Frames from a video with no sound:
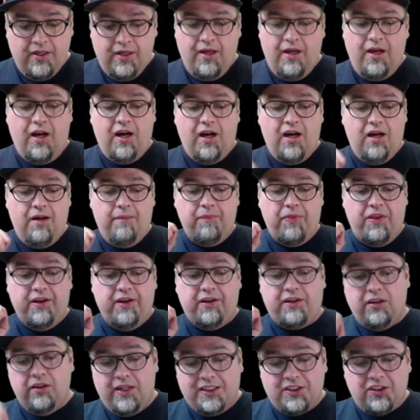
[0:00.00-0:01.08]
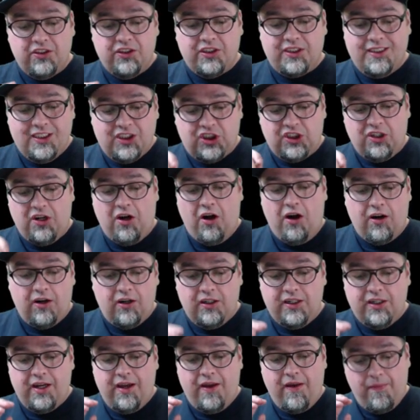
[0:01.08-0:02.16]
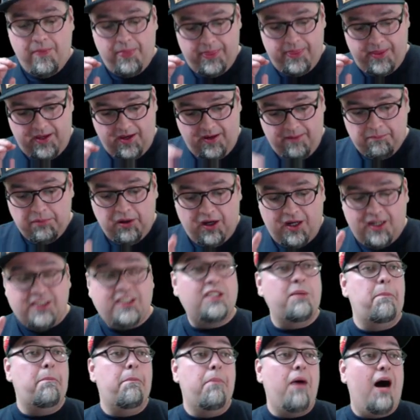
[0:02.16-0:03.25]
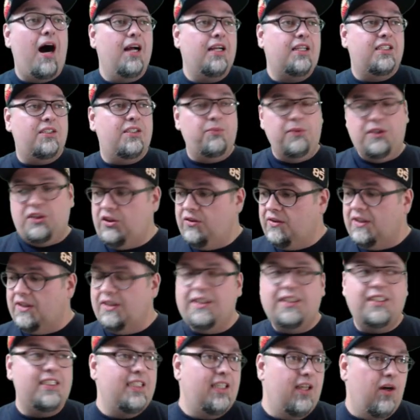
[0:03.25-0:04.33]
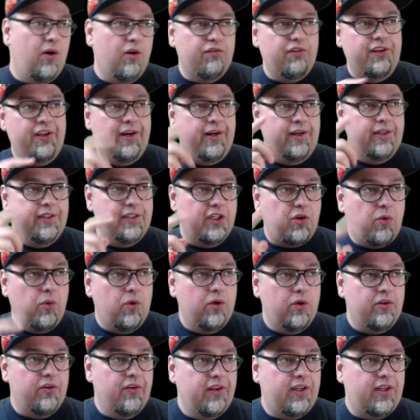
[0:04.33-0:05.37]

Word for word: um, a collector's edition hard embossed box, which you could see over there in the corner, the